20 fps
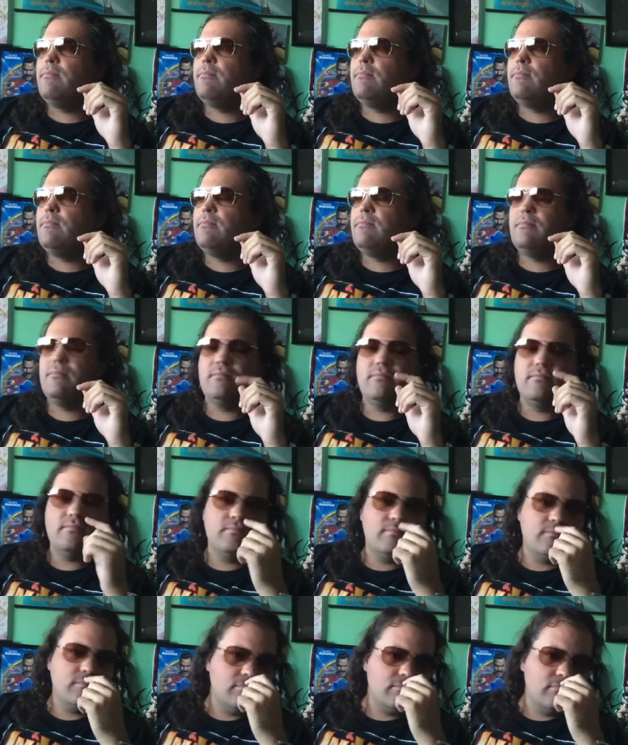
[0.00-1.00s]

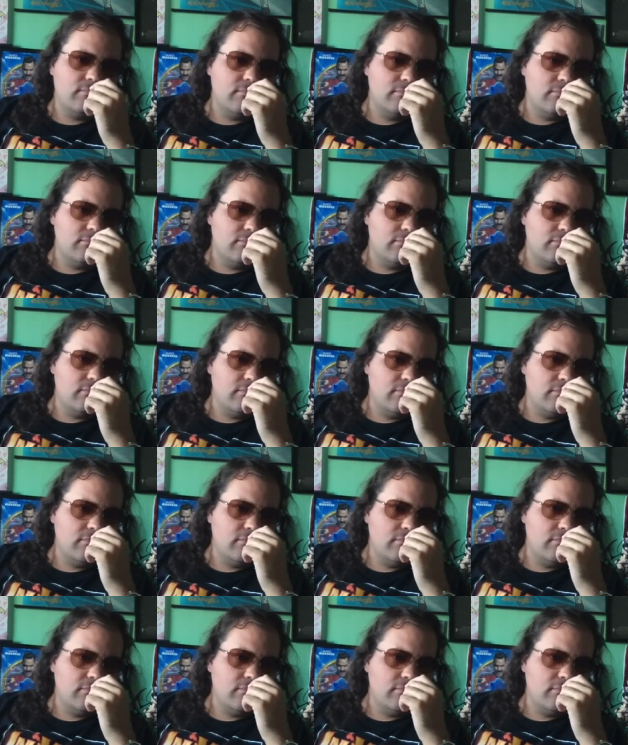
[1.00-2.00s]

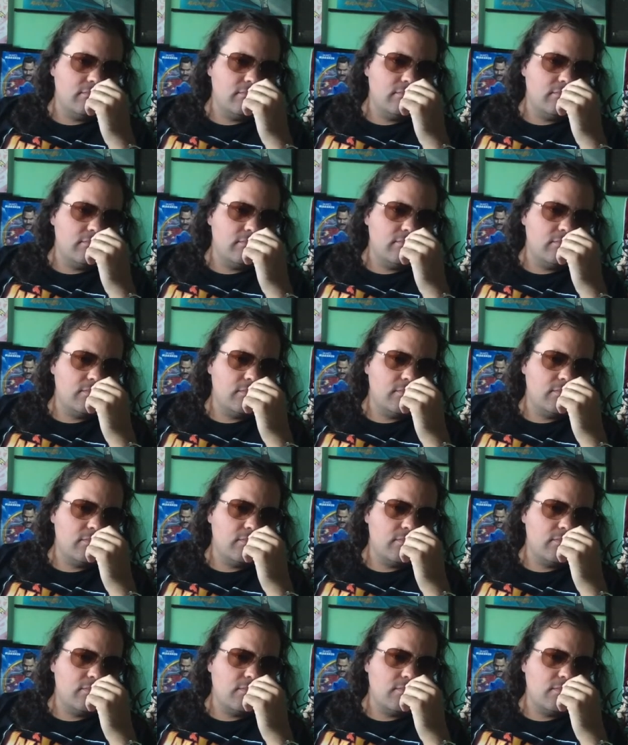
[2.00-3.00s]

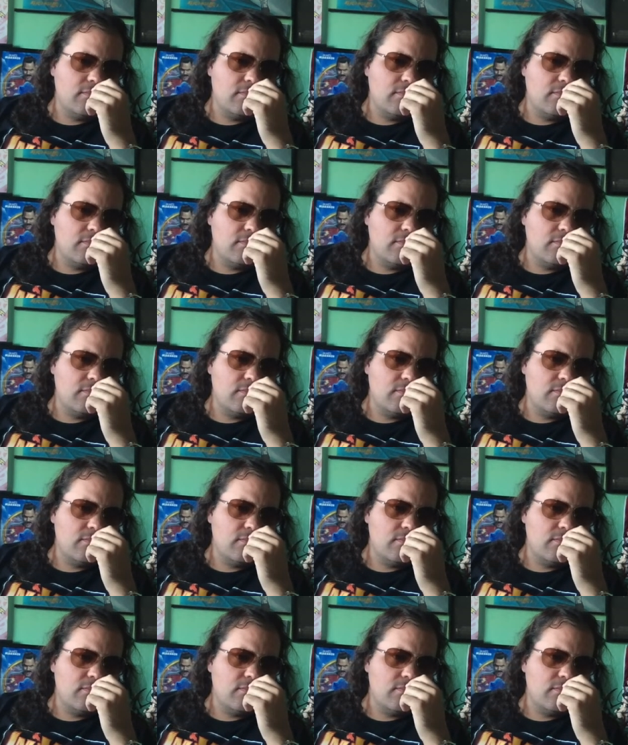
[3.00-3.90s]
No one is speaking in this clip.